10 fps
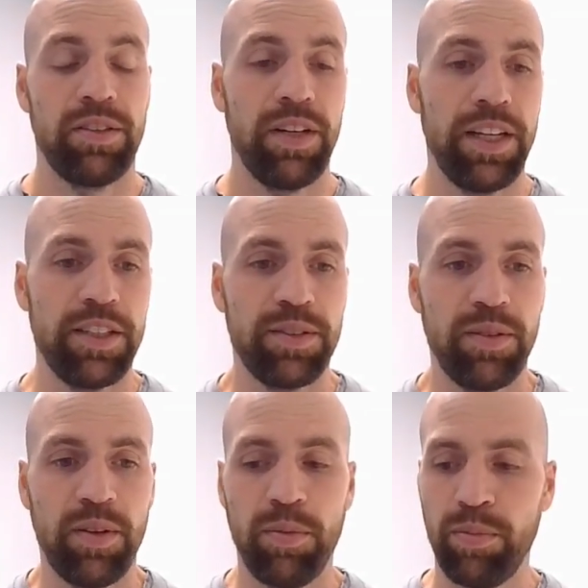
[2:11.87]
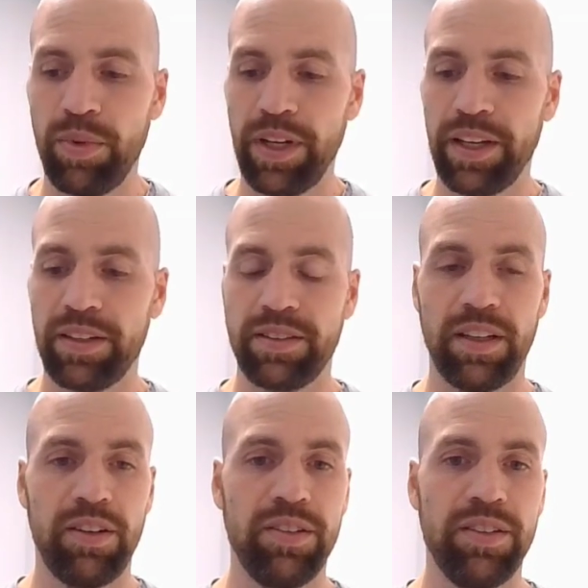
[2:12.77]
So let us break
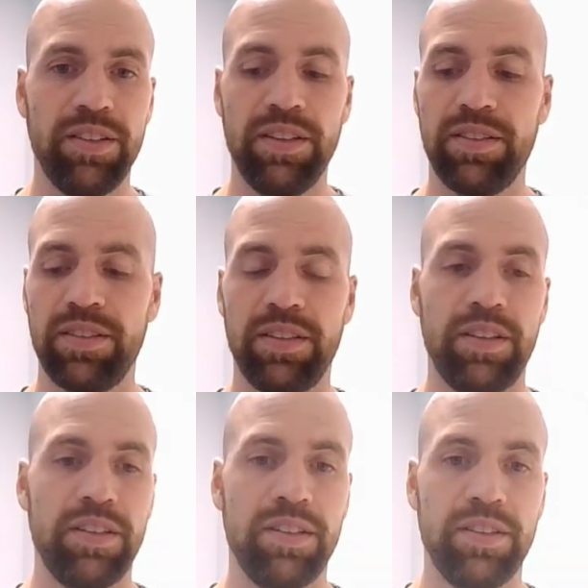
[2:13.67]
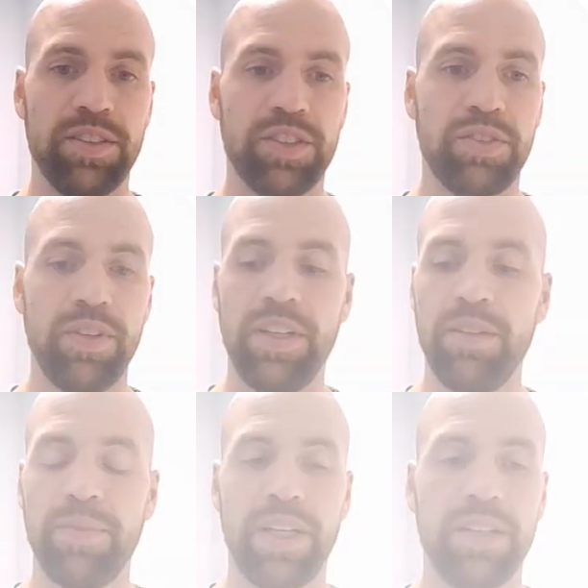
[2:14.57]
down these three